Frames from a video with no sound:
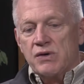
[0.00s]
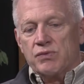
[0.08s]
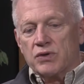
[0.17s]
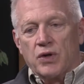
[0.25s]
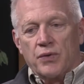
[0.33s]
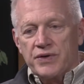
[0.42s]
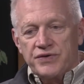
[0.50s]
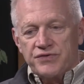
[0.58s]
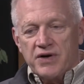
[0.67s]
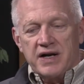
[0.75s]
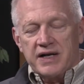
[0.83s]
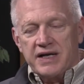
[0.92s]
we'll always
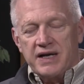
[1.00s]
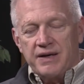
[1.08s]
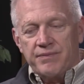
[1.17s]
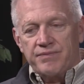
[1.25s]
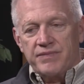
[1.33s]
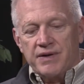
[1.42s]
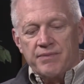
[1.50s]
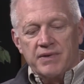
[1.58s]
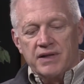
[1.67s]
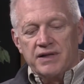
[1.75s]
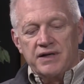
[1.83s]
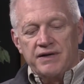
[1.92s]
try to keep the
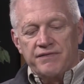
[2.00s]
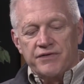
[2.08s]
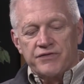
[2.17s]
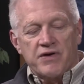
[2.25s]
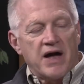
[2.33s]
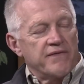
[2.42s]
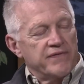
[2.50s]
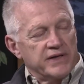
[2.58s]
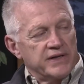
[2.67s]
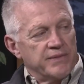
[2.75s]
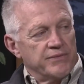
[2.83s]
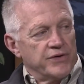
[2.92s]
ability for
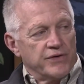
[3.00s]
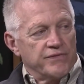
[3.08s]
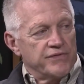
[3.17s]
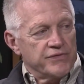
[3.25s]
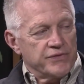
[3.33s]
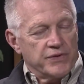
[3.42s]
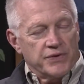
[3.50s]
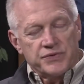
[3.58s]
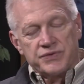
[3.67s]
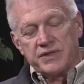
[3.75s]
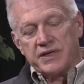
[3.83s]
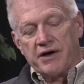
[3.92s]
traffic to move through
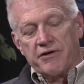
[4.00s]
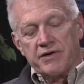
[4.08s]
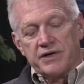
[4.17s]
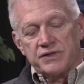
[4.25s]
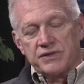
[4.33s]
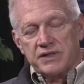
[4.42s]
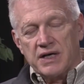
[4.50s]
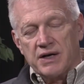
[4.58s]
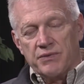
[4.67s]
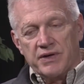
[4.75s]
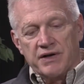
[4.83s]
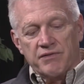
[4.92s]
those areas uh,
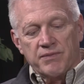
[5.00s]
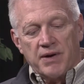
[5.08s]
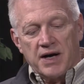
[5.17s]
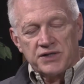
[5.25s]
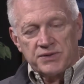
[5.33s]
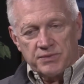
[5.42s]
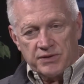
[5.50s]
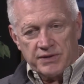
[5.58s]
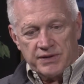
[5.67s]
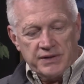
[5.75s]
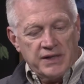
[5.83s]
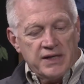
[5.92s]
whenever possible
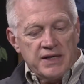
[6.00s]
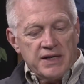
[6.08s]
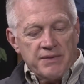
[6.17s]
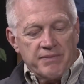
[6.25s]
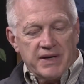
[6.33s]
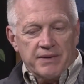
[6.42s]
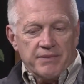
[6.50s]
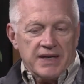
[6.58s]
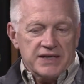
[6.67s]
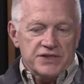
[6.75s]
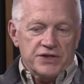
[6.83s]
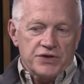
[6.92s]
and
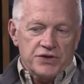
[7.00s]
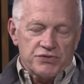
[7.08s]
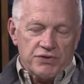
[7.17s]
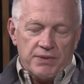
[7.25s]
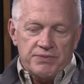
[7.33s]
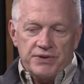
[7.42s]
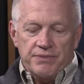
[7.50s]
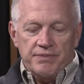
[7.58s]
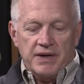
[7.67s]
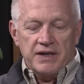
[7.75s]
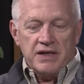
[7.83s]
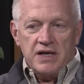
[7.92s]
minimize the disruption.
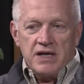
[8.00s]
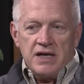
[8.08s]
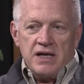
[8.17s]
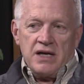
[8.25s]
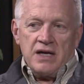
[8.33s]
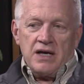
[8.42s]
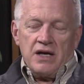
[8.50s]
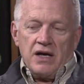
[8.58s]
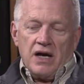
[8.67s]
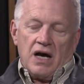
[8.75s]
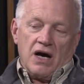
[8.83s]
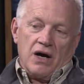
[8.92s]
But
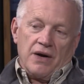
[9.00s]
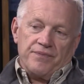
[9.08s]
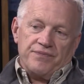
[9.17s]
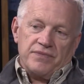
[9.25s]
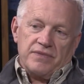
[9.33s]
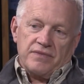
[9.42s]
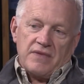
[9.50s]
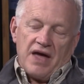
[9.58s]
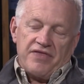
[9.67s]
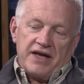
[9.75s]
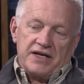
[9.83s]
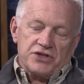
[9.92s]
uh, I
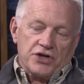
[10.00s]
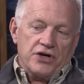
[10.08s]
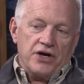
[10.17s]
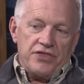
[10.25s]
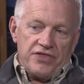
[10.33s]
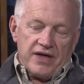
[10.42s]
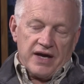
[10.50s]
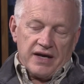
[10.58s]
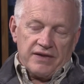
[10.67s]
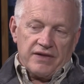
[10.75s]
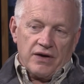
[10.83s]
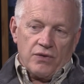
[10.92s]
think it's a good
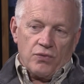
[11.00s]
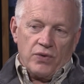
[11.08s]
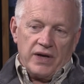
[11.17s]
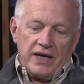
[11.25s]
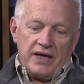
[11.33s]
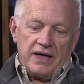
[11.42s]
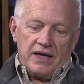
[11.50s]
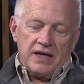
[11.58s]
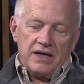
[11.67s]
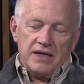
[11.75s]
thing that we